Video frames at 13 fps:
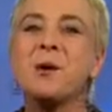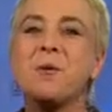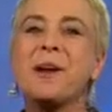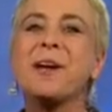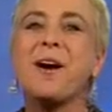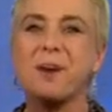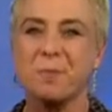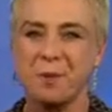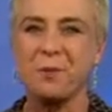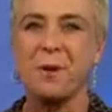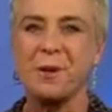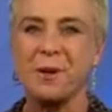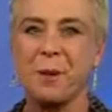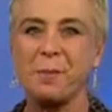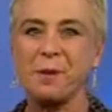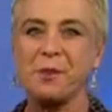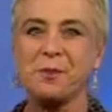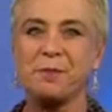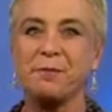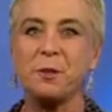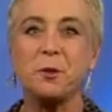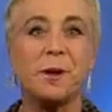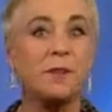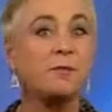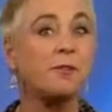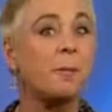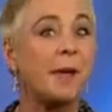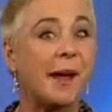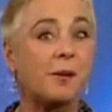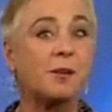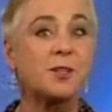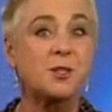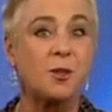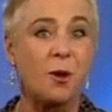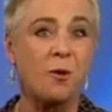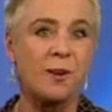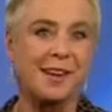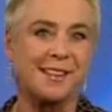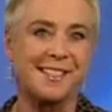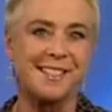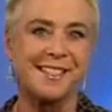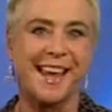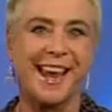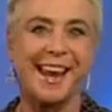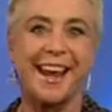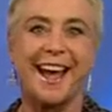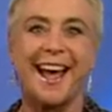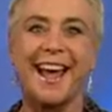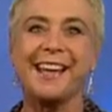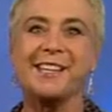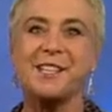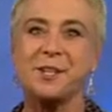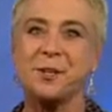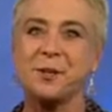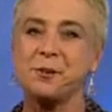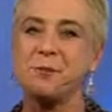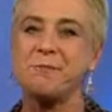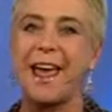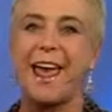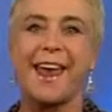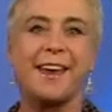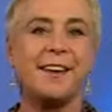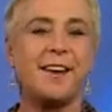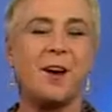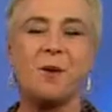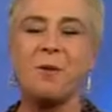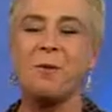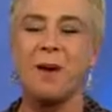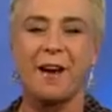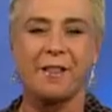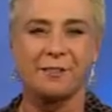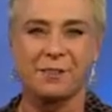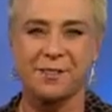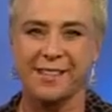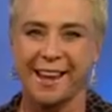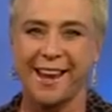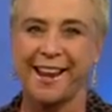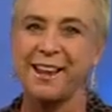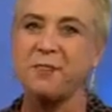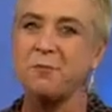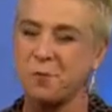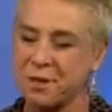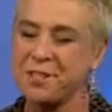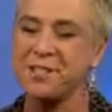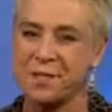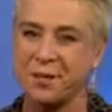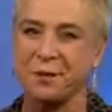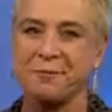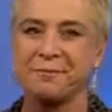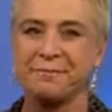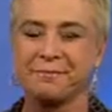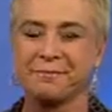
We caught up with one couple who flew in from Arizona to say, I do, and no other day would do.